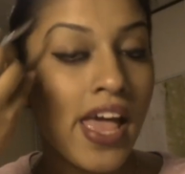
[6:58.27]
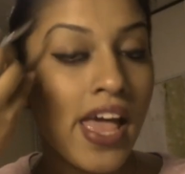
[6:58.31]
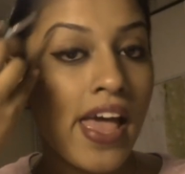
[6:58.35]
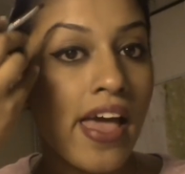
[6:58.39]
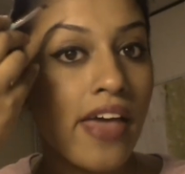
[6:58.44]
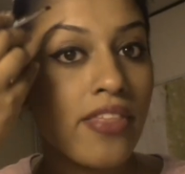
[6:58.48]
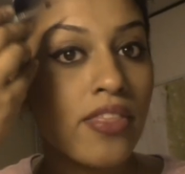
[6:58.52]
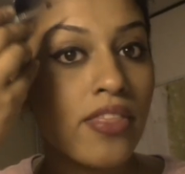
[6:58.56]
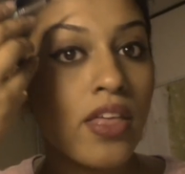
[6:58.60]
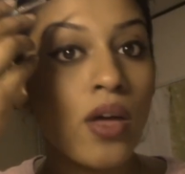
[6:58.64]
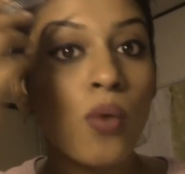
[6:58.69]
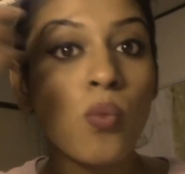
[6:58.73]

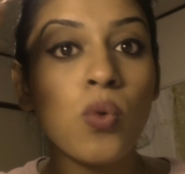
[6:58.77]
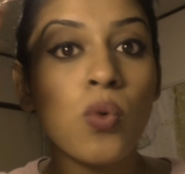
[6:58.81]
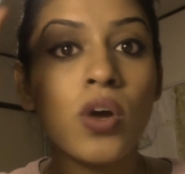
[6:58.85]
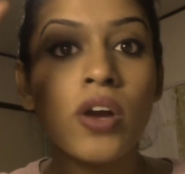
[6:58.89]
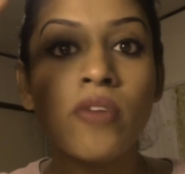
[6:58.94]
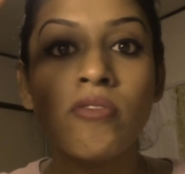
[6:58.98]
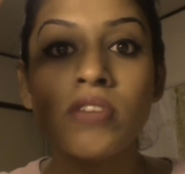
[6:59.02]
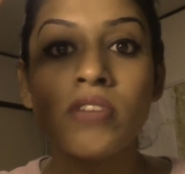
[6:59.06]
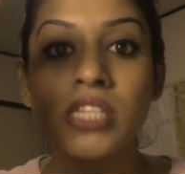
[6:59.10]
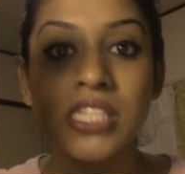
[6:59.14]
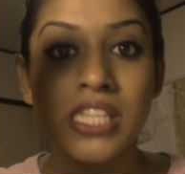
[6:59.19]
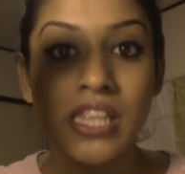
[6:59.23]
And then
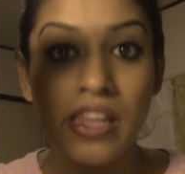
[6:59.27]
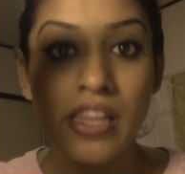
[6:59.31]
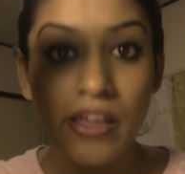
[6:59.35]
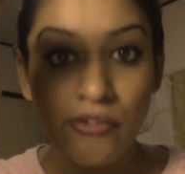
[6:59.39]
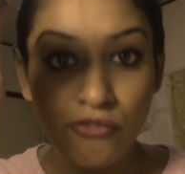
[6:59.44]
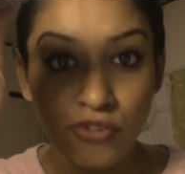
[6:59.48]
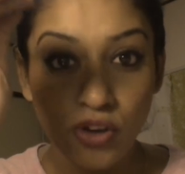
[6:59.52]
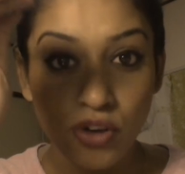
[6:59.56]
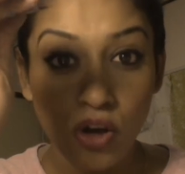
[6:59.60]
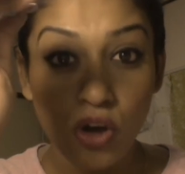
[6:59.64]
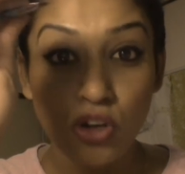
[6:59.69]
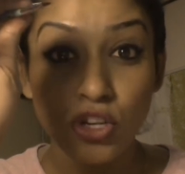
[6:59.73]
whatever is
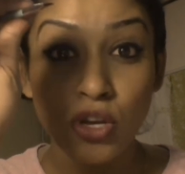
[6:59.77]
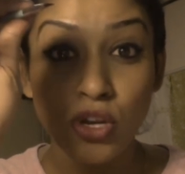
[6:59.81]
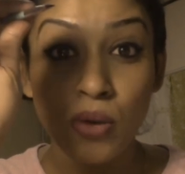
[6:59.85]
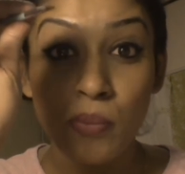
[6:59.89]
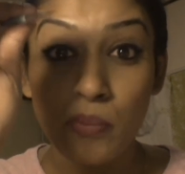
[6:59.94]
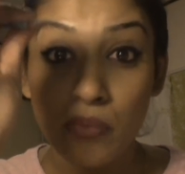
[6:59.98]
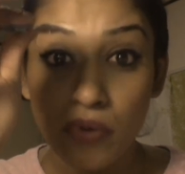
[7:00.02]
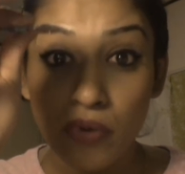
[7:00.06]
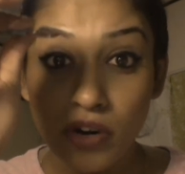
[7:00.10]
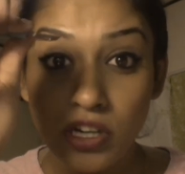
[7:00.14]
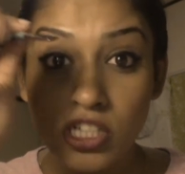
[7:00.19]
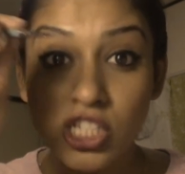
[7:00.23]
left on your
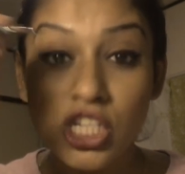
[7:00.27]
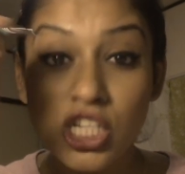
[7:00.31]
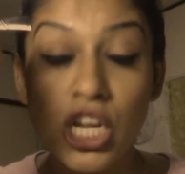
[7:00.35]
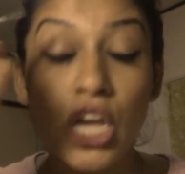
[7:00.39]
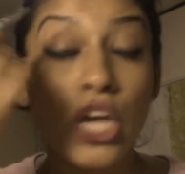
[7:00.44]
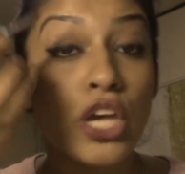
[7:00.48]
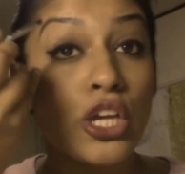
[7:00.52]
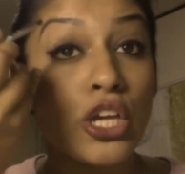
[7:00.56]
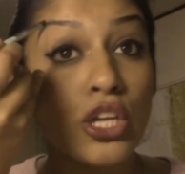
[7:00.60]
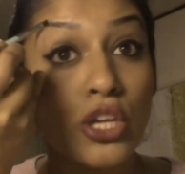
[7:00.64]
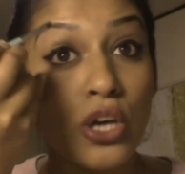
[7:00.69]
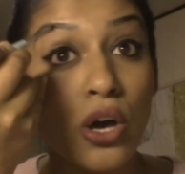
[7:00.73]
brush,
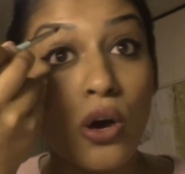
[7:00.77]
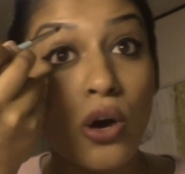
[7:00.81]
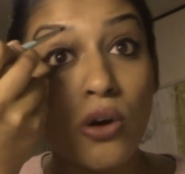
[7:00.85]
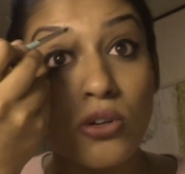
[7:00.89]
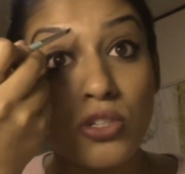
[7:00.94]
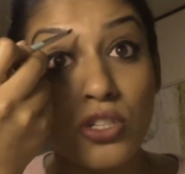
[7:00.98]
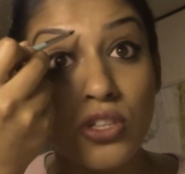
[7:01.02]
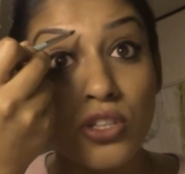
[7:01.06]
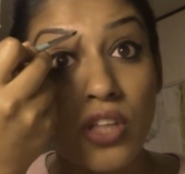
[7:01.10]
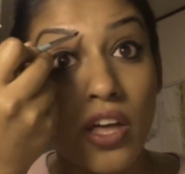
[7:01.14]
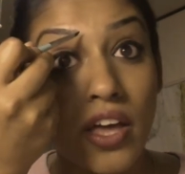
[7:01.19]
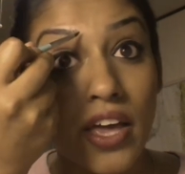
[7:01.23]
you go
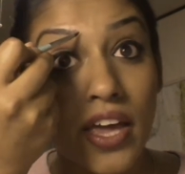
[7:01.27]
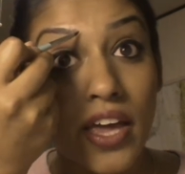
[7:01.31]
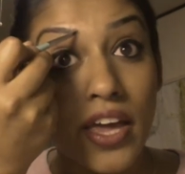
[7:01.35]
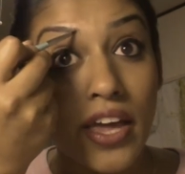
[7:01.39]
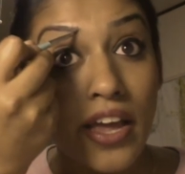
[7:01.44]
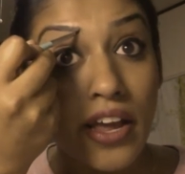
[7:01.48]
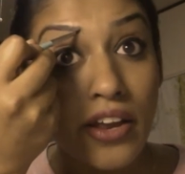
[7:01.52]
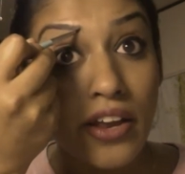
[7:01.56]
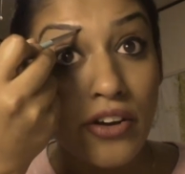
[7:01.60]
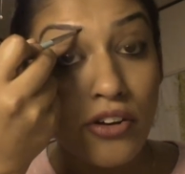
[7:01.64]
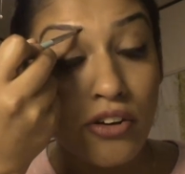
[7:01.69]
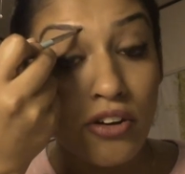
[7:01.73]
to the
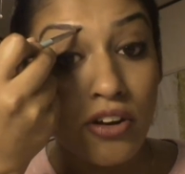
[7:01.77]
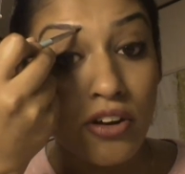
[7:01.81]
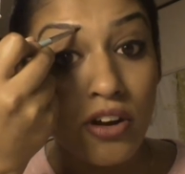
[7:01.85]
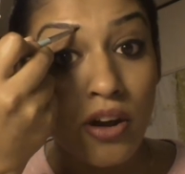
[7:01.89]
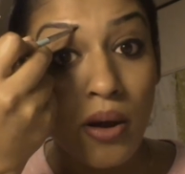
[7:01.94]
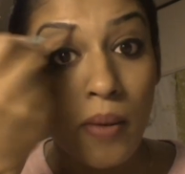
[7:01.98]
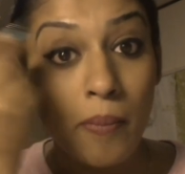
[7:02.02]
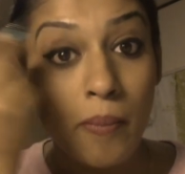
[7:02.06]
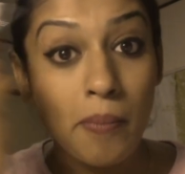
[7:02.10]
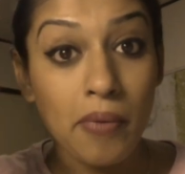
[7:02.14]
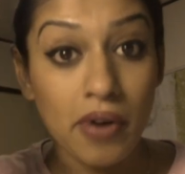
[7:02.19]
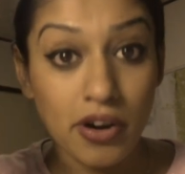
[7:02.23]
inner
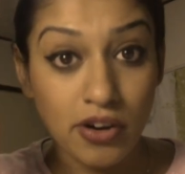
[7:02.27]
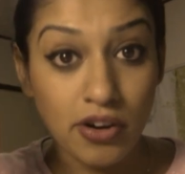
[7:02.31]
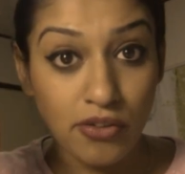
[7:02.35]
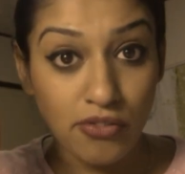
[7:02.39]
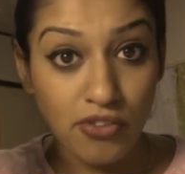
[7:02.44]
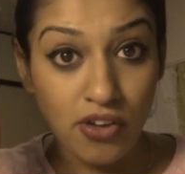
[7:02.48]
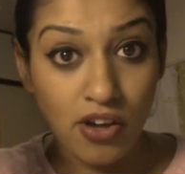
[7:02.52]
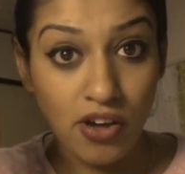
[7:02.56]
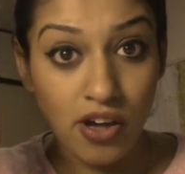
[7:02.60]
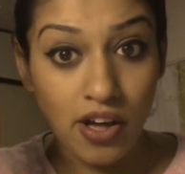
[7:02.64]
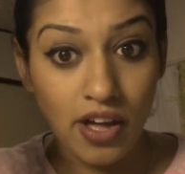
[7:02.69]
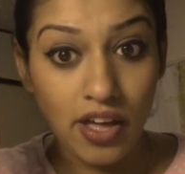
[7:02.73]
part of
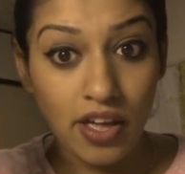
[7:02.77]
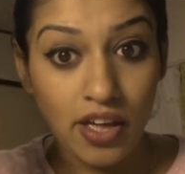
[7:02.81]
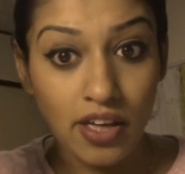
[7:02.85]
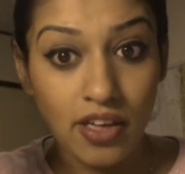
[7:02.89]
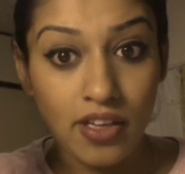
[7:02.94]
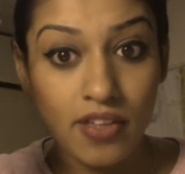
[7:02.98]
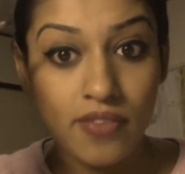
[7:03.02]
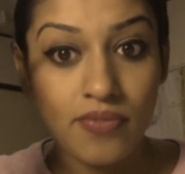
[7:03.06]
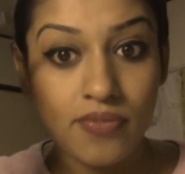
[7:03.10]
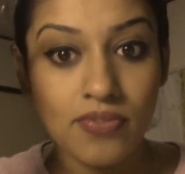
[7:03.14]
your eye.